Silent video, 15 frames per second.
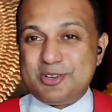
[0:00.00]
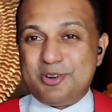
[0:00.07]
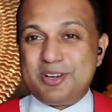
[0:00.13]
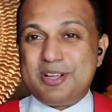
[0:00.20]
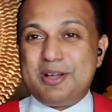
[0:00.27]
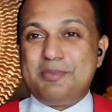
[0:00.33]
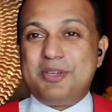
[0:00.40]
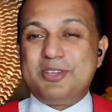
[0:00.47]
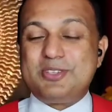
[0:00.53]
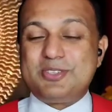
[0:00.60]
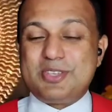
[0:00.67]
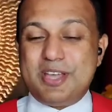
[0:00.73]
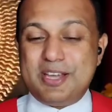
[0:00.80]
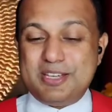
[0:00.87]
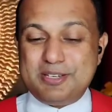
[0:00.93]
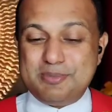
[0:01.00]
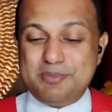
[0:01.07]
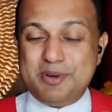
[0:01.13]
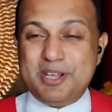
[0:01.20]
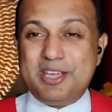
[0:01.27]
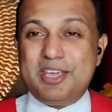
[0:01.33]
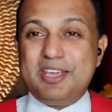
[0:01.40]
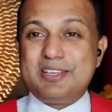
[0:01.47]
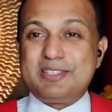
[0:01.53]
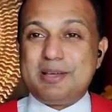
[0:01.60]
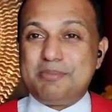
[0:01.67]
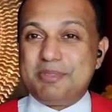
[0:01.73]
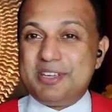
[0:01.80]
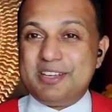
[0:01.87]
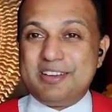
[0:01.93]
shortcomings, and bringing
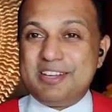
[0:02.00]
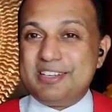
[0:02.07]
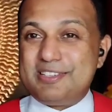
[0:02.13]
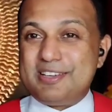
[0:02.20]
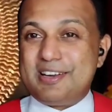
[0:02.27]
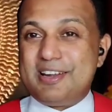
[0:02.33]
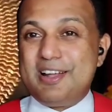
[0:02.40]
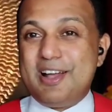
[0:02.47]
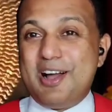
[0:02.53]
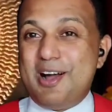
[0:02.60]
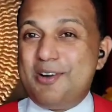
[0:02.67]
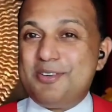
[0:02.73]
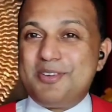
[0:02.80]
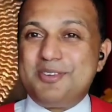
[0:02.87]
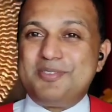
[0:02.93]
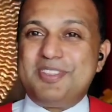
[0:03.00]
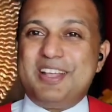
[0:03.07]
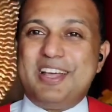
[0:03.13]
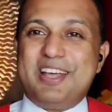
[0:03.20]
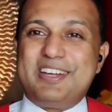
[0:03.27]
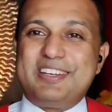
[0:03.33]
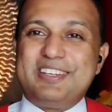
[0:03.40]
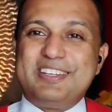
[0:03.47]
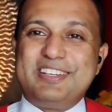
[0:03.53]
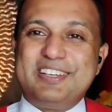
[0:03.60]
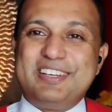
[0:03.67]
something greater out of that.